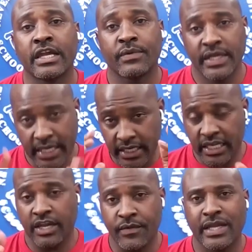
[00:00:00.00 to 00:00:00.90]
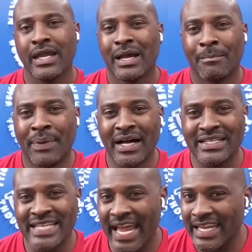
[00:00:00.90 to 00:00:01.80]
Henry, King Henry.
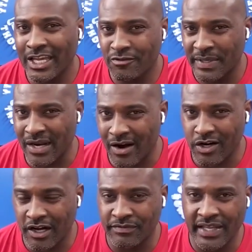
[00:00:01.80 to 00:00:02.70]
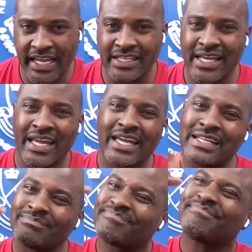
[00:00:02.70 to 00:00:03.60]
But Tannehill's been hurt of late
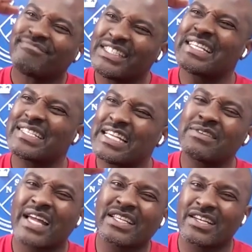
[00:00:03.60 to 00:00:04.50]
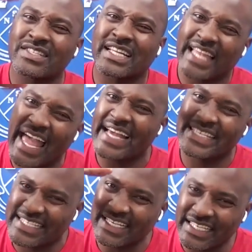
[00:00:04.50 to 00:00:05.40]
and just seems like there's a
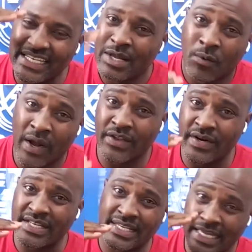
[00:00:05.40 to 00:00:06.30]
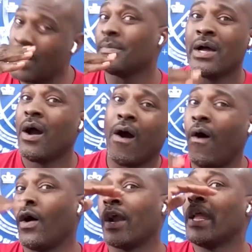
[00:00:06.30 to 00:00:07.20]
glass ceiling. Whether it's him
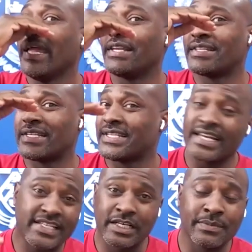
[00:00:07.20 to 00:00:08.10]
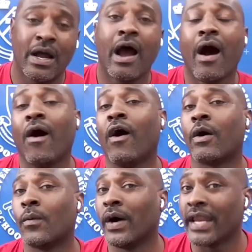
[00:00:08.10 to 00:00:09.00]
or it's the system
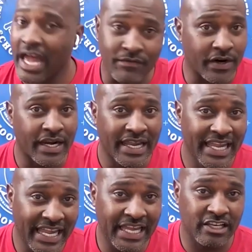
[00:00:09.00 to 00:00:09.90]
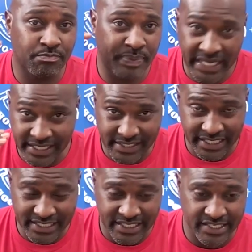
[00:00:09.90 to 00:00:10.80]
or whatever. He is peaked,
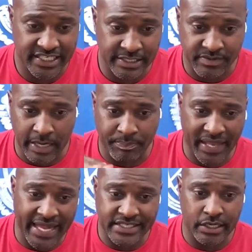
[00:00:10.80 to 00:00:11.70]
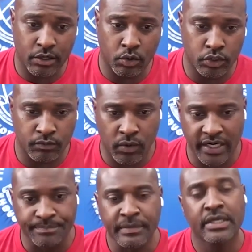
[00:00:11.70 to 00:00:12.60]
it just seems like, plateaued or
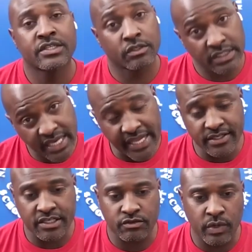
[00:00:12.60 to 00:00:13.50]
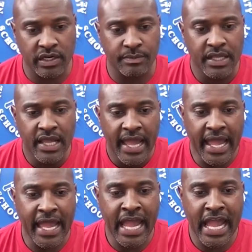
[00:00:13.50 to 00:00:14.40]
what. So the Titans is one of them.
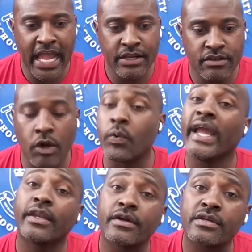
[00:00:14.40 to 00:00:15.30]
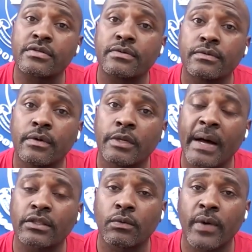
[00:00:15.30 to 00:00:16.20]
And the Raiders. What
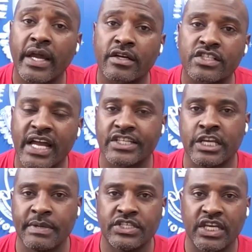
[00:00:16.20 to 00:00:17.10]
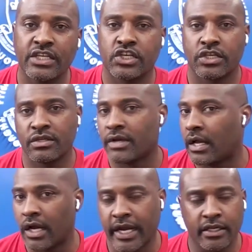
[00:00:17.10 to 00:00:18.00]
about the Raiders? You got Jimmy G?
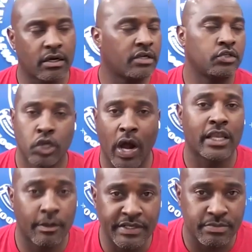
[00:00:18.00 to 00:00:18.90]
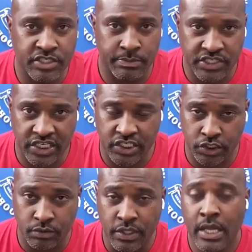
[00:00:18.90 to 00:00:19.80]
All right, you know I love me some Jimmy
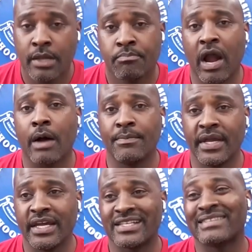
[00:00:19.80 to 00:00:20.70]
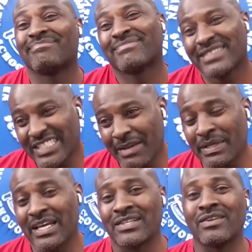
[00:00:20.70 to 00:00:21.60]
GQ. Problem is, Jimmy
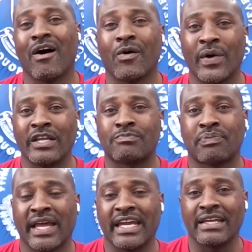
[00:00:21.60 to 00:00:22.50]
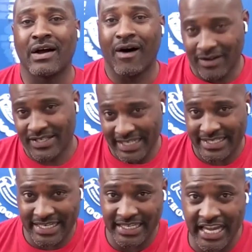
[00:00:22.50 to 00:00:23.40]
doesn't always play all
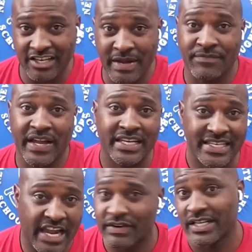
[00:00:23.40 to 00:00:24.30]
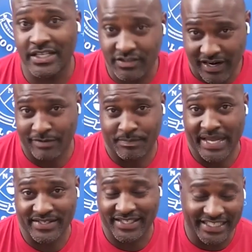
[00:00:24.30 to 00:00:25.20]
16 games. Matter of fact, he never does, like
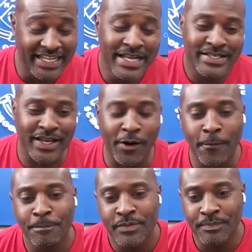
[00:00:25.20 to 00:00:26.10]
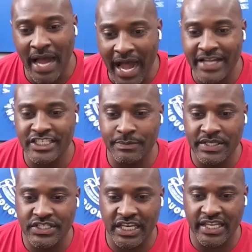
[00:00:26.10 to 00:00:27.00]
basically. So behind Jimmy
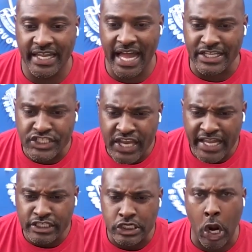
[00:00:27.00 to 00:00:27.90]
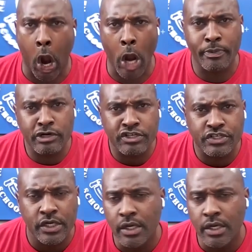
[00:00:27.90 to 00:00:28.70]
G, they got Chase Garbers.